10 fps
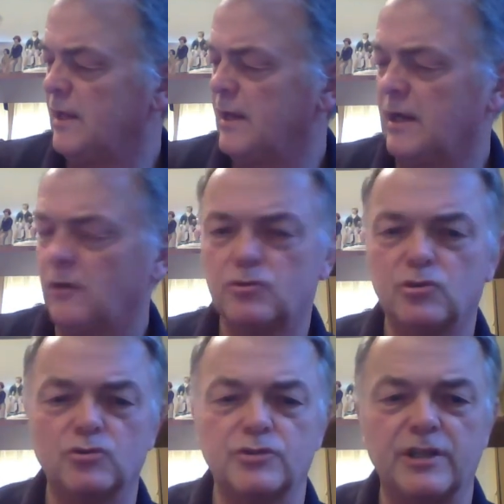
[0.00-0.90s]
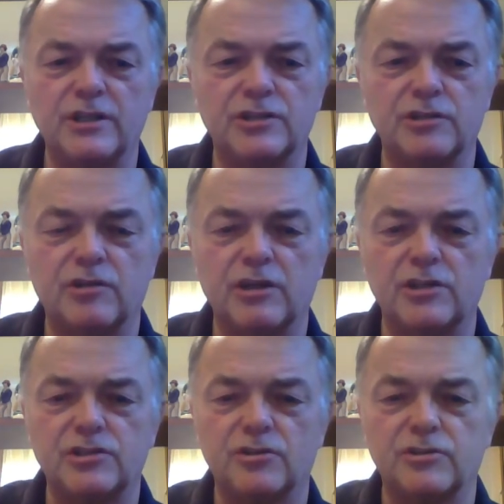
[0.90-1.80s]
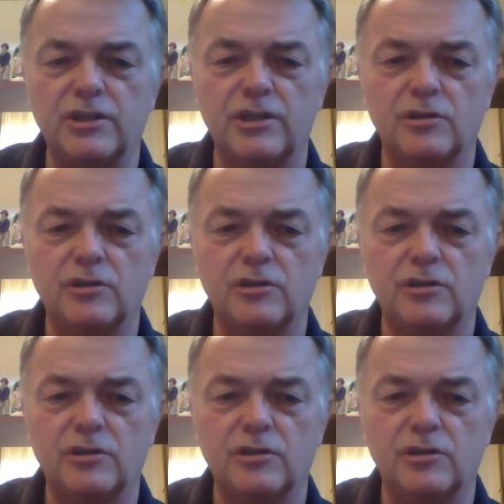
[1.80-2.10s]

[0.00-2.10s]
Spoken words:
all sorts of things in the Cricket Society.